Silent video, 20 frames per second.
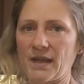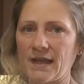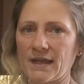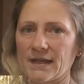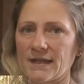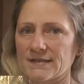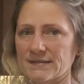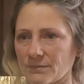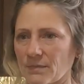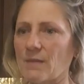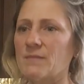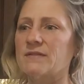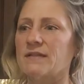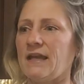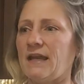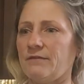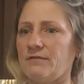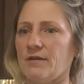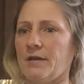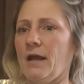pan, sometimes I
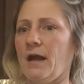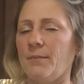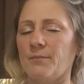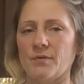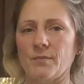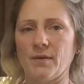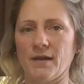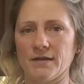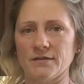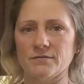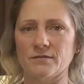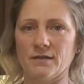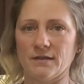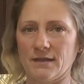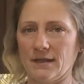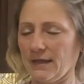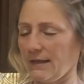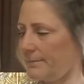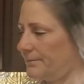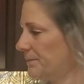have to compromise, right?
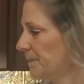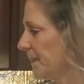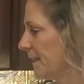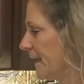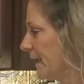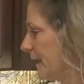Can't